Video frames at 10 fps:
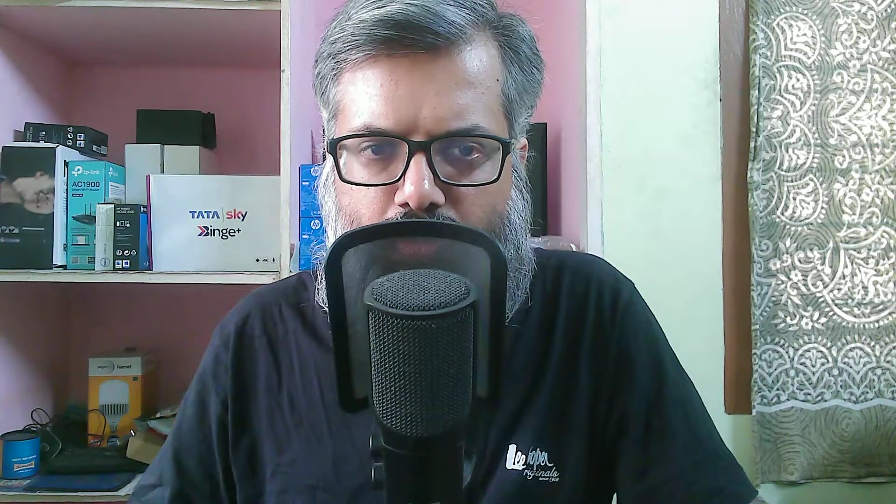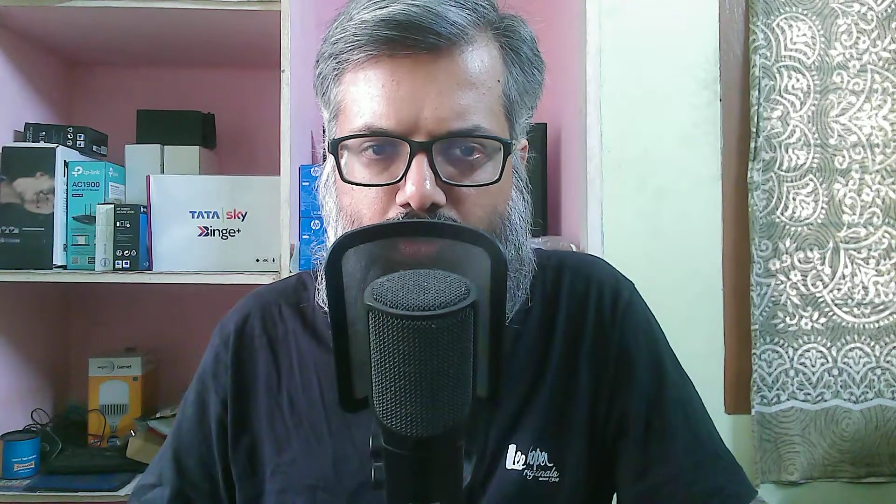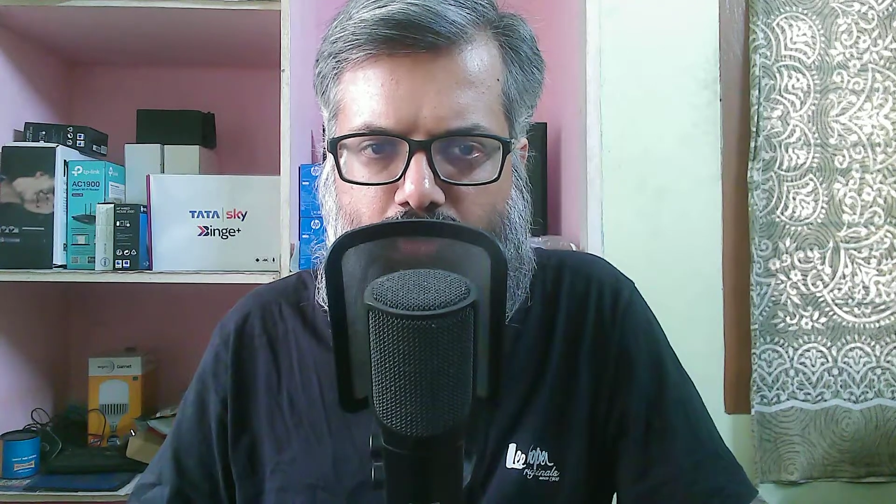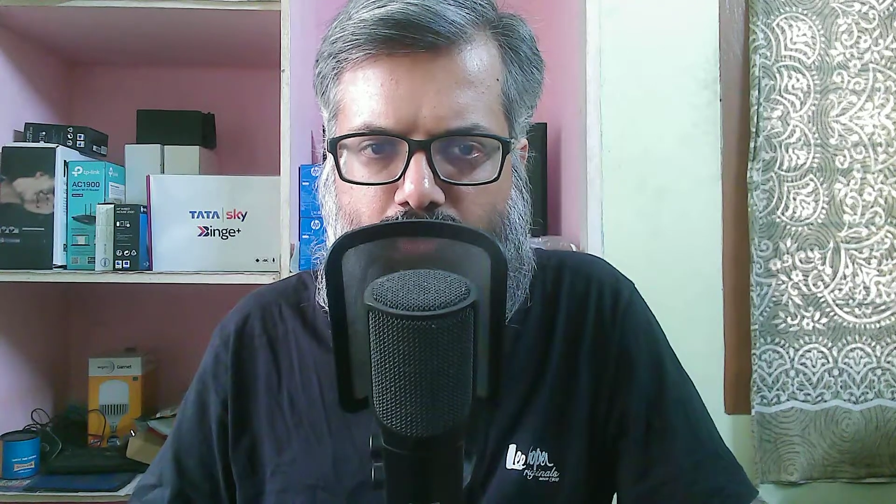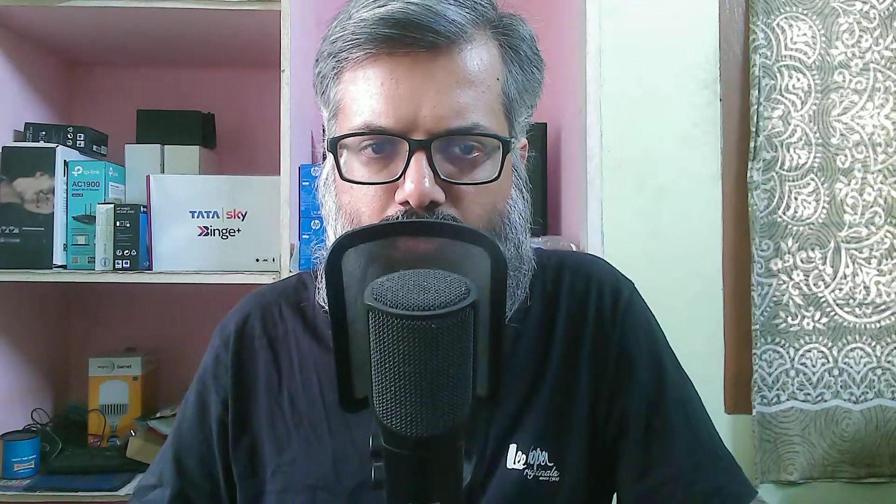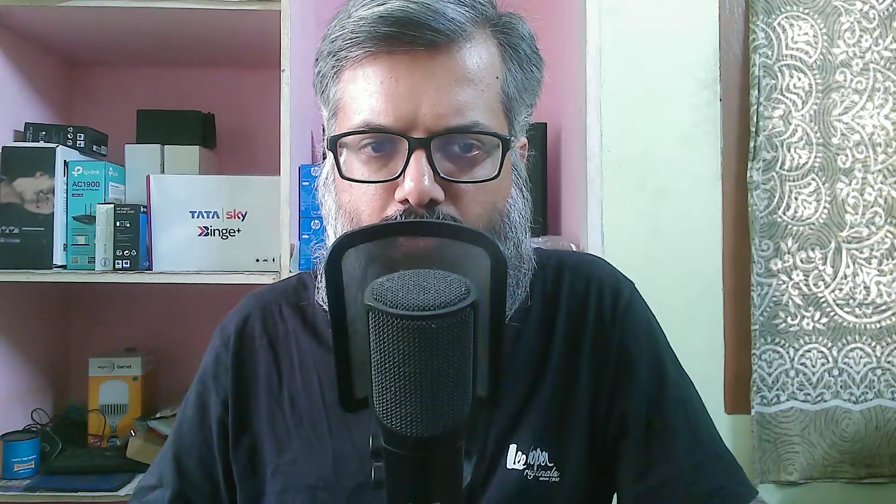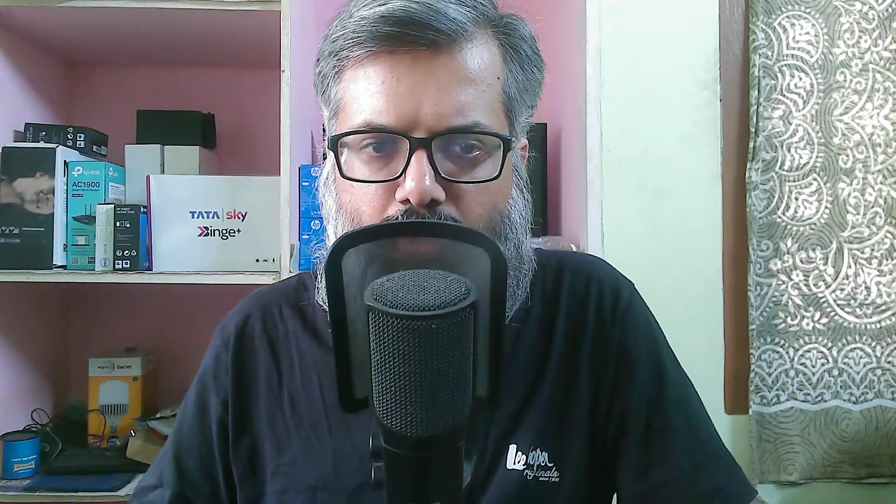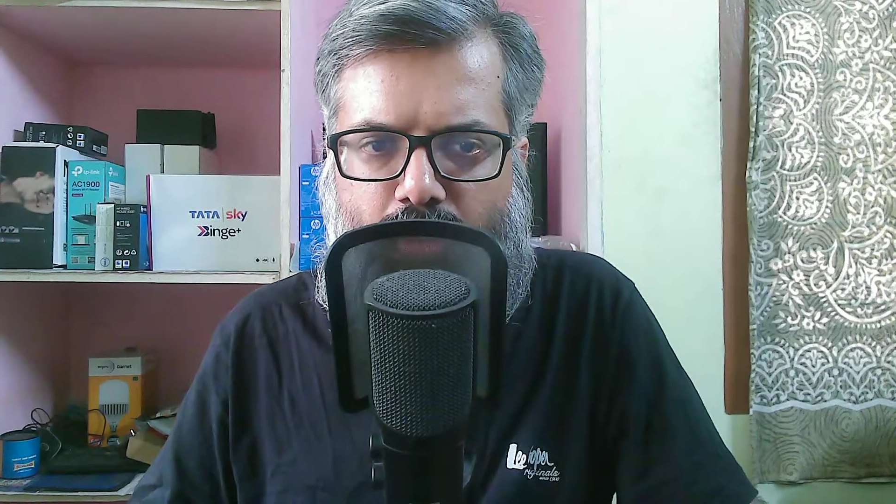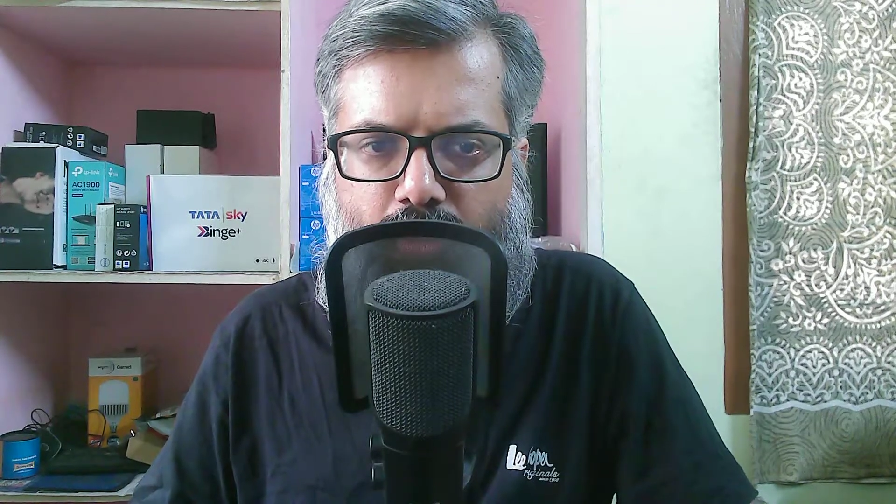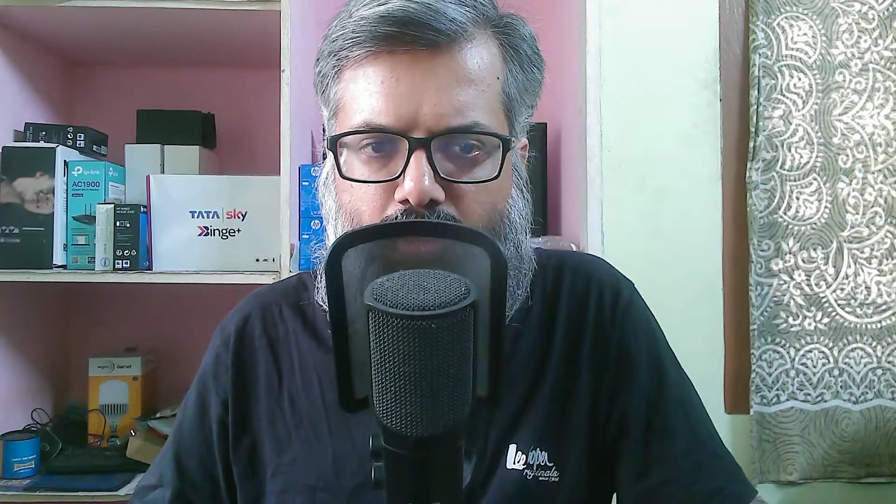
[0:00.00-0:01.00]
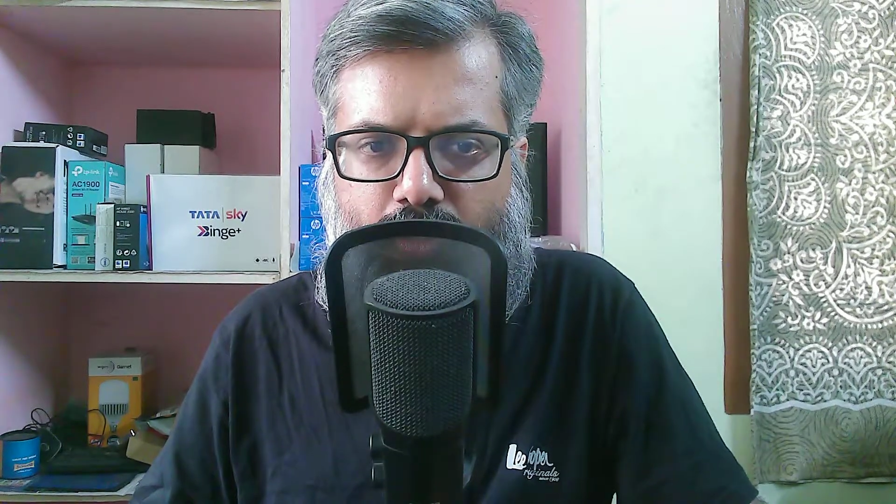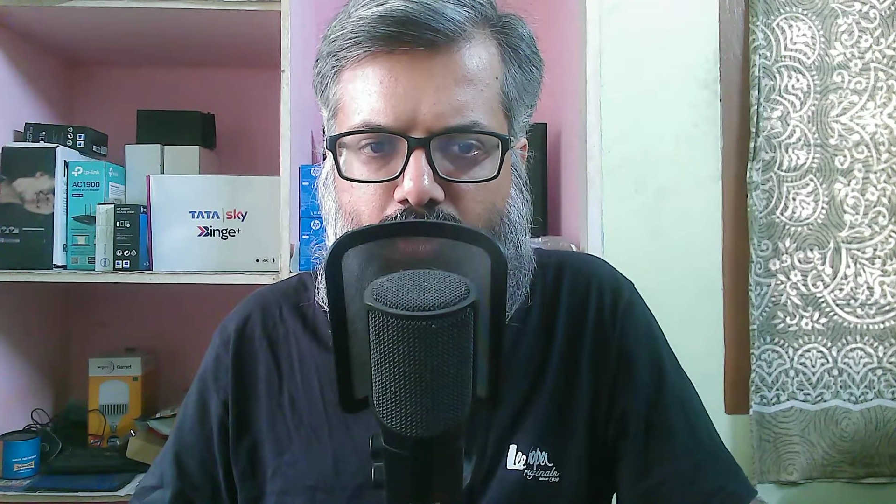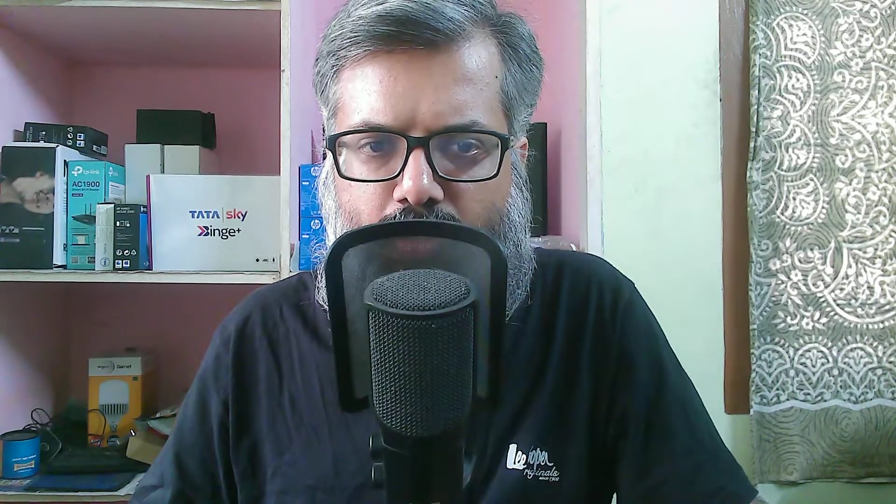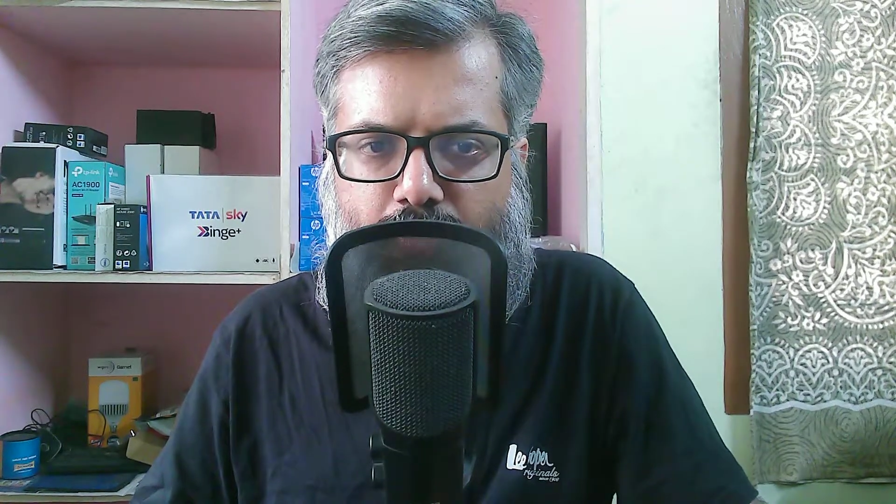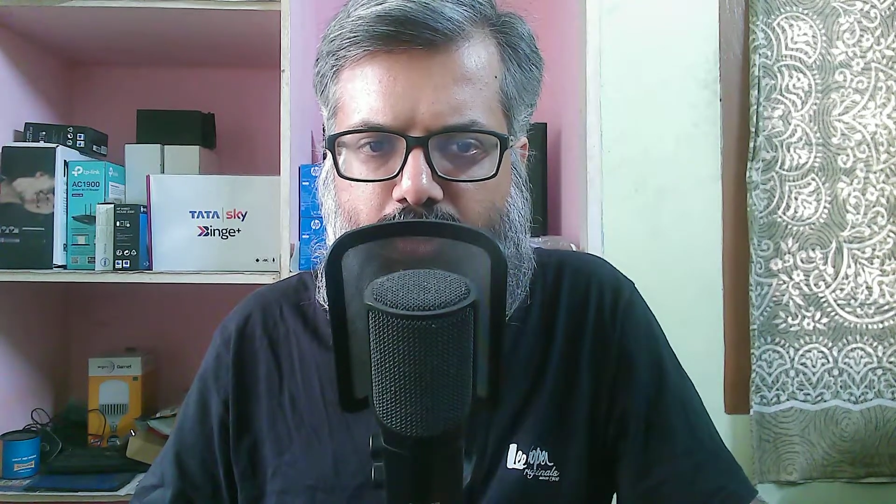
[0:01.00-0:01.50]
So, building a
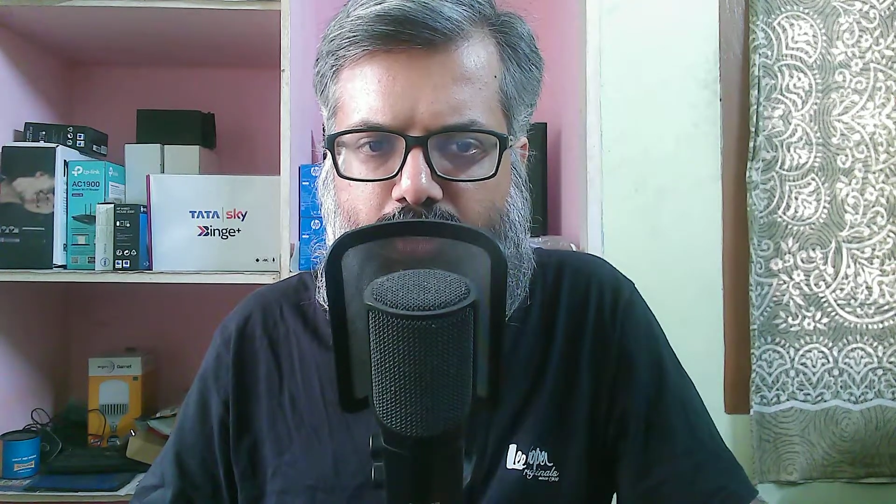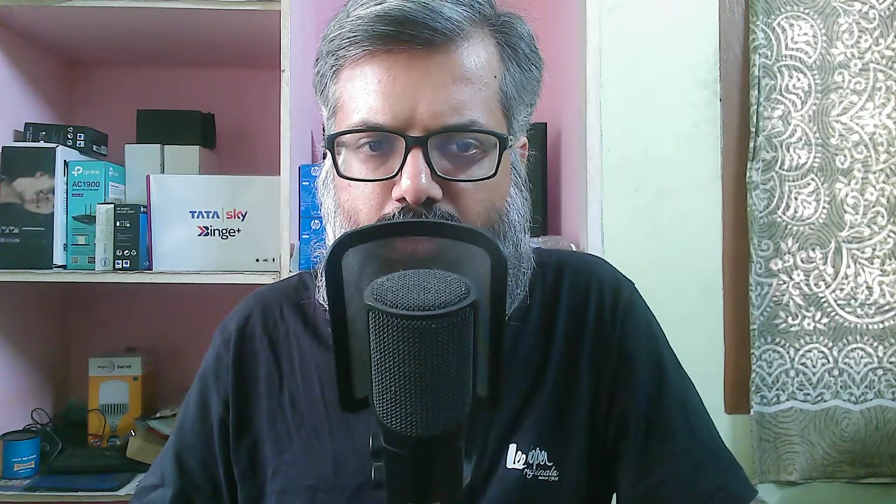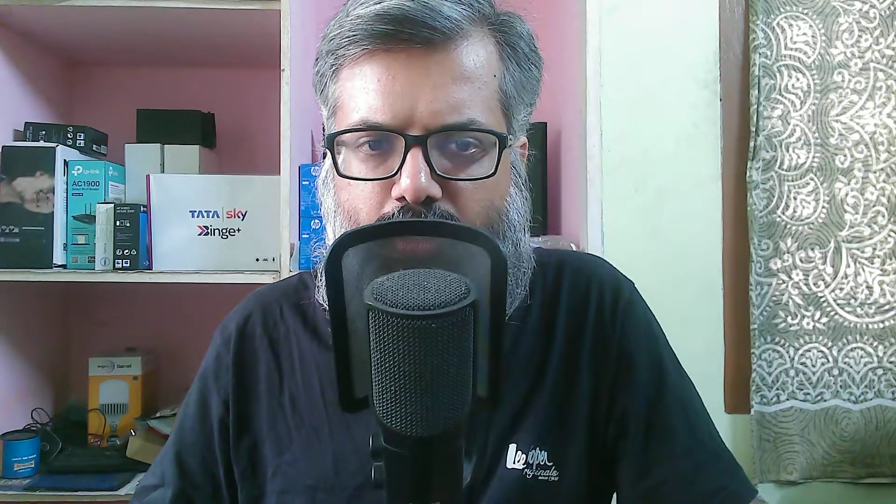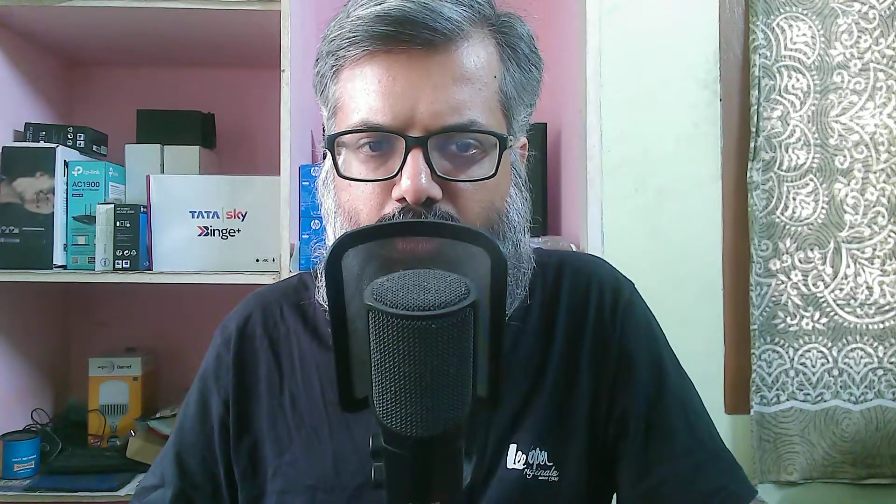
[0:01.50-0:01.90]
machine